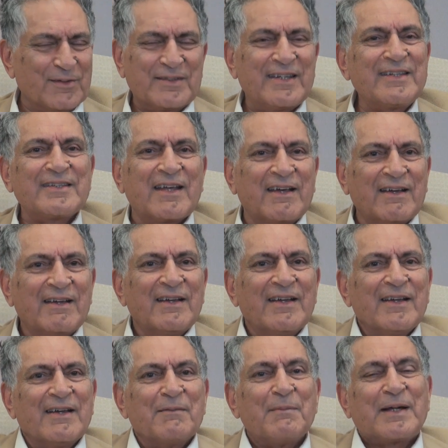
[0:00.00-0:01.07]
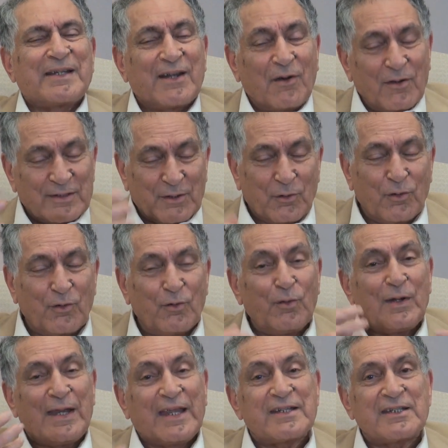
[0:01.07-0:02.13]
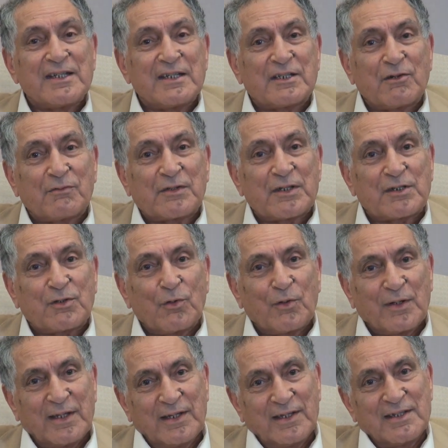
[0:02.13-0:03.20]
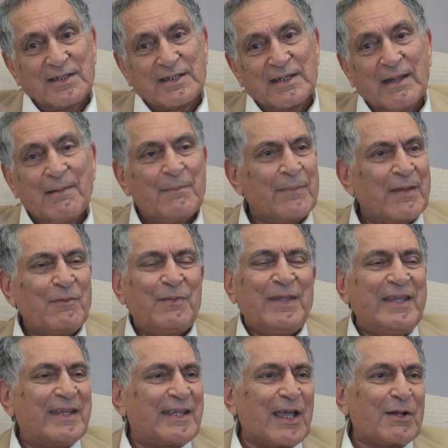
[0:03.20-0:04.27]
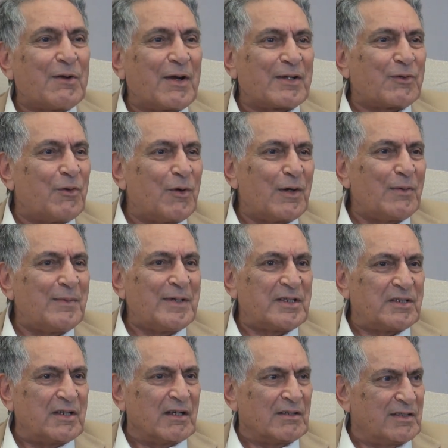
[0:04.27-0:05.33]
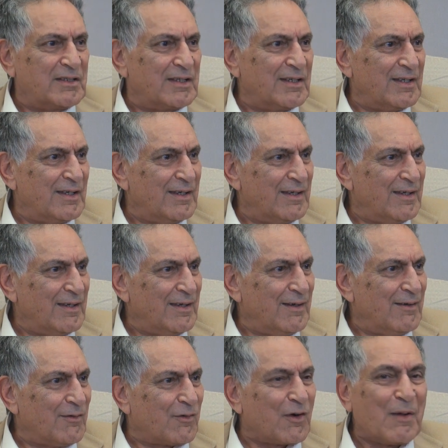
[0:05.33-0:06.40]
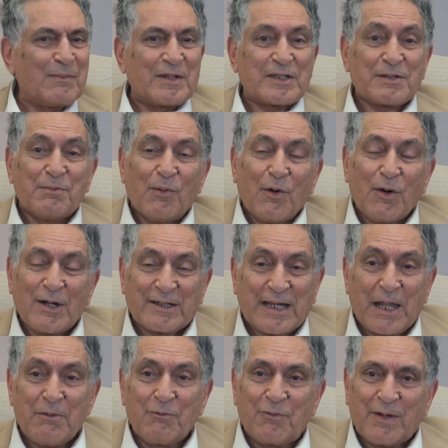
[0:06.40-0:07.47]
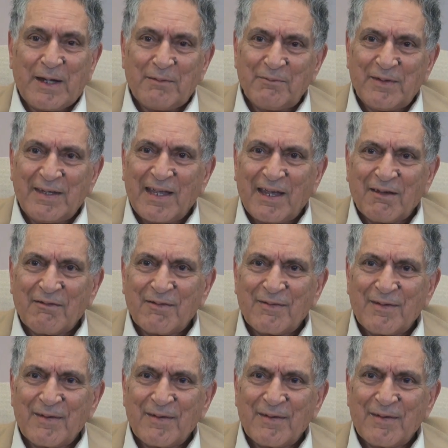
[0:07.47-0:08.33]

these are, but the whole essence of the story is we cannot always judge from the small time frame we have